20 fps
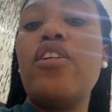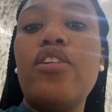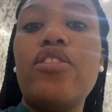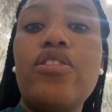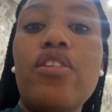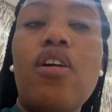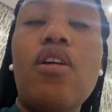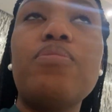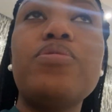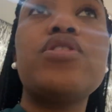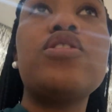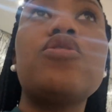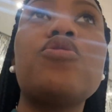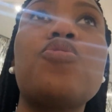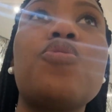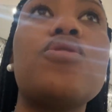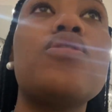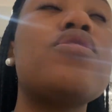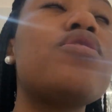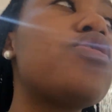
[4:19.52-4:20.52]
The options
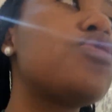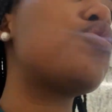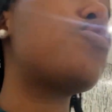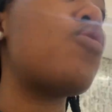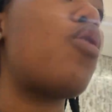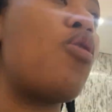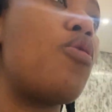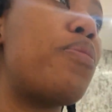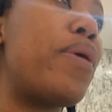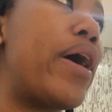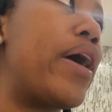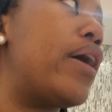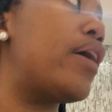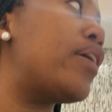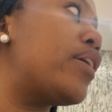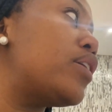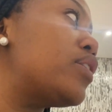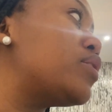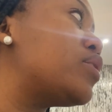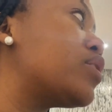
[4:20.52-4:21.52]
were so
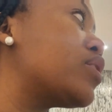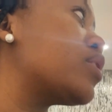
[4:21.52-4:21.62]
bad.